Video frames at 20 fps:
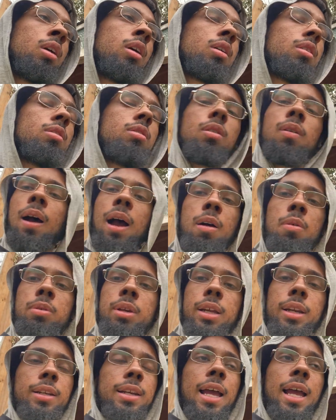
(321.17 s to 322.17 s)
You know, I don't
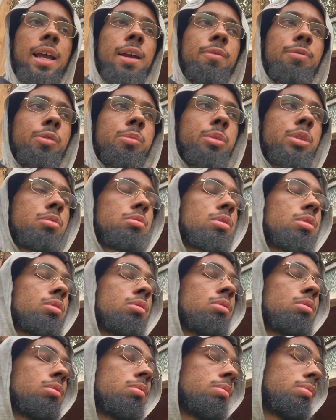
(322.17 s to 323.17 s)
get a dime from
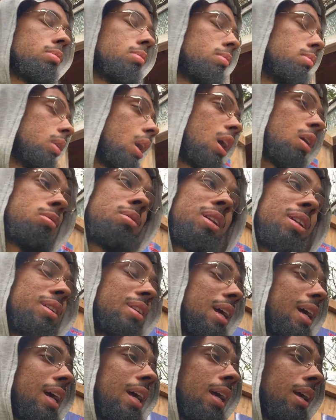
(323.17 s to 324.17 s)
YouTube. I don't get a
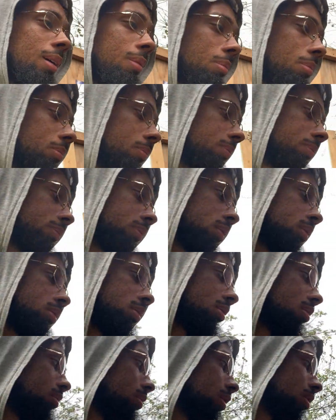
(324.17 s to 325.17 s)
dime.
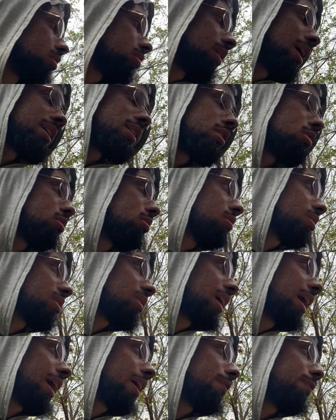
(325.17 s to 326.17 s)
You know, so I just do this
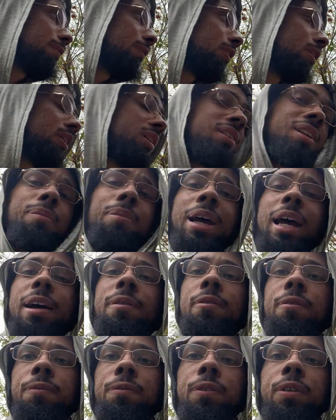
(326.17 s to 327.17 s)
to have fun. I'm
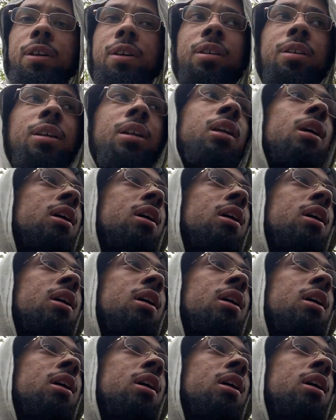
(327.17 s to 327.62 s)
having fun.